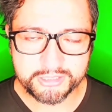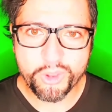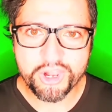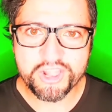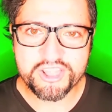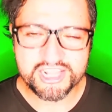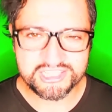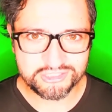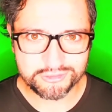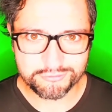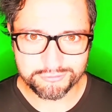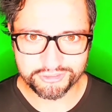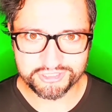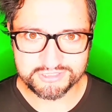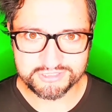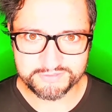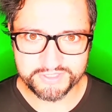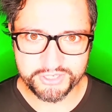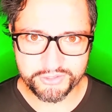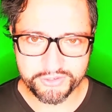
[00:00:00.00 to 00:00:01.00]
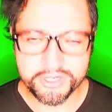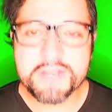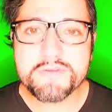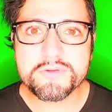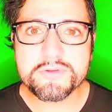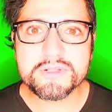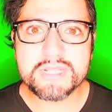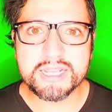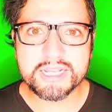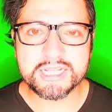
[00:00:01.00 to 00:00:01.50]
Well, that's all for this video. If
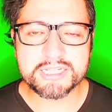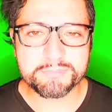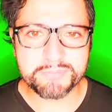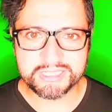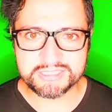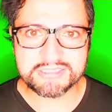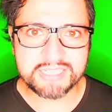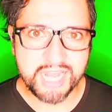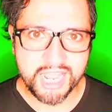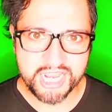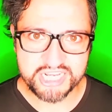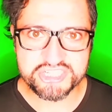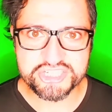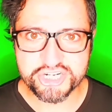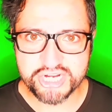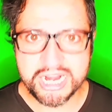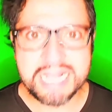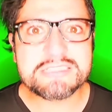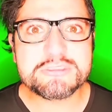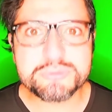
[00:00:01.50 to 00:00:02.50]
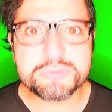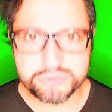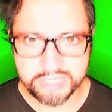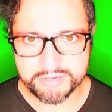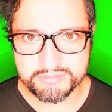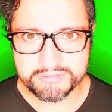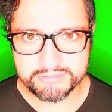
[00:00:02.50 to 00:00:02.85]
you like it, please like, share and subscribe.